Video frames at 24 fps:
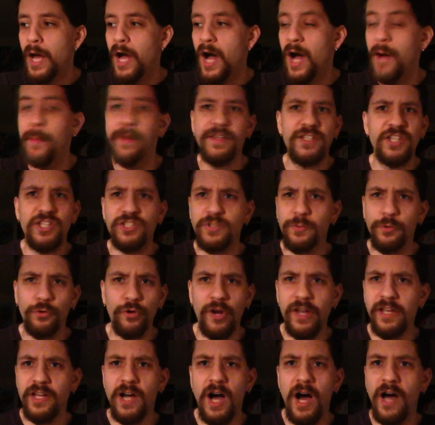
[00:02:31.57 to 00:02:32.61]
Um, he's got some
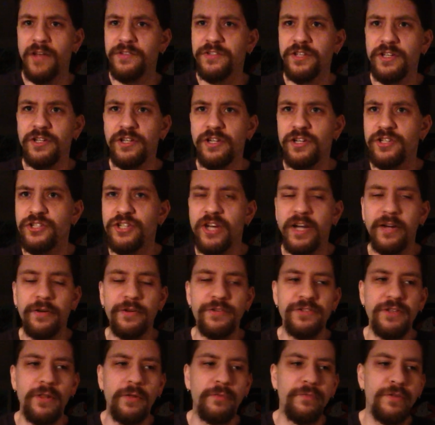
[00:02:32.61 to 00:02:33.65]
great content. You can check out
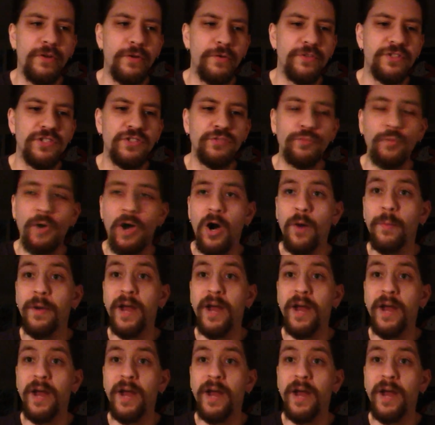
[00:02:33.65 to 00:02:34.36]
his other videos as well.